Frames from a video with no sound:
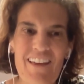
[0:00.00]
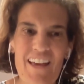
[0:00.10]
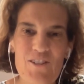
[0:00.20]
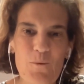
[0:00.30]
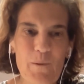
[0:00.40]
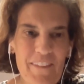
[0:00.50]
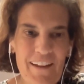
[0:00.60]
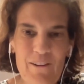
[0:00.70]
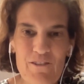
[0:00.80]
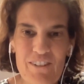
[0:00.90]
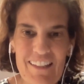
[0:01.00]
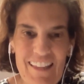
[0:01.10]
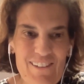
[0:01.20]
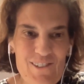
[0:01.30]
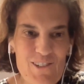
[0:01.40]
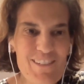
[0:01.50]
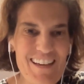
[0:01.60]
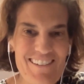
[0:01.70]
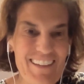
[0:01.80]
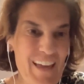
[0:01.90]
And so one thing I would really like to do is
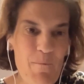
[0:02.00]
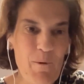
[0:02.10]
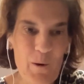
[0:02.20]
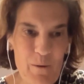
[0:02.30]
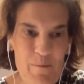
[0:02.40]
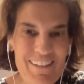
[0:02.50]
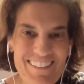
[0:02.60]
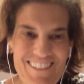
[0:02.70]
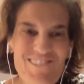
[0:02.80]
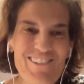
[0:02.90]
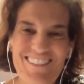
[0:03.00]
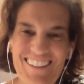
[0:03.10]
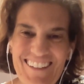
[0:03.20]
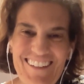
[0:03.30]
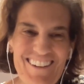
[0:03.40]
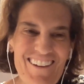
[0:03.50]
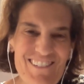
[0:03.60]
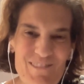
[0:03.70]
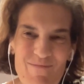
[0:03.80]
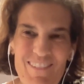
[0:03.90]
actually get more women interested in it, not
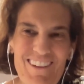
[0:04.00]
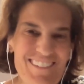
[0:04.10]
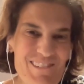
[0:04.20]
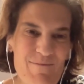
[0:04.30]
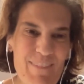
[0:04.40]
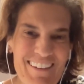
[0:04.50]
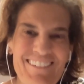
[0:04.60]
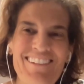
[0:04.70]
just men.